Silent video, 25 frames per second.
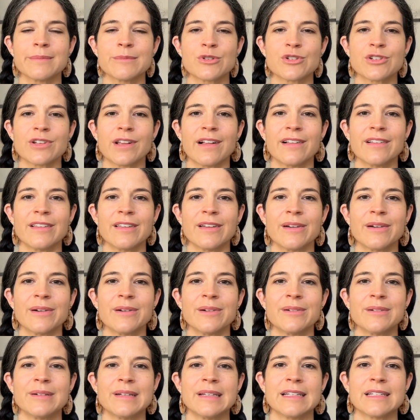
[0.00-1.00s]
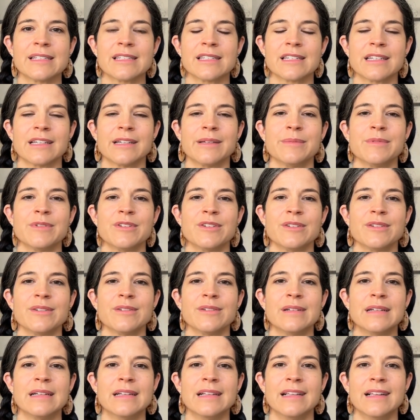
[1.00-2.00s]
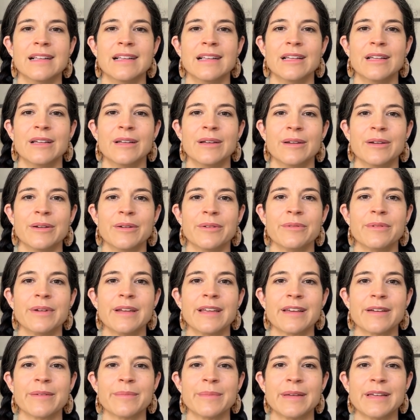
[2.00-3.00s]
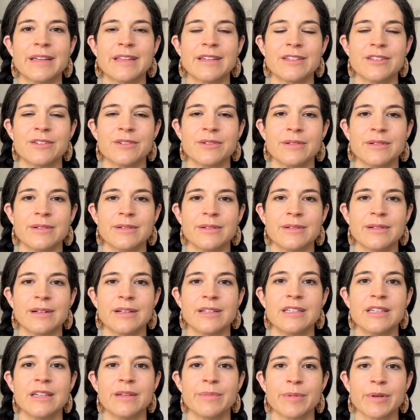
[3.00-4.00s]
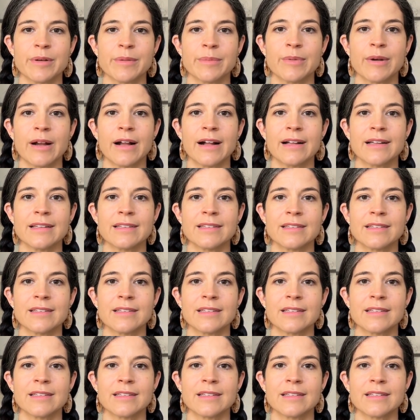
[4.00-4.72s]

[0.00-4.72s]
shallow and it's time to recommit to a deeper breath.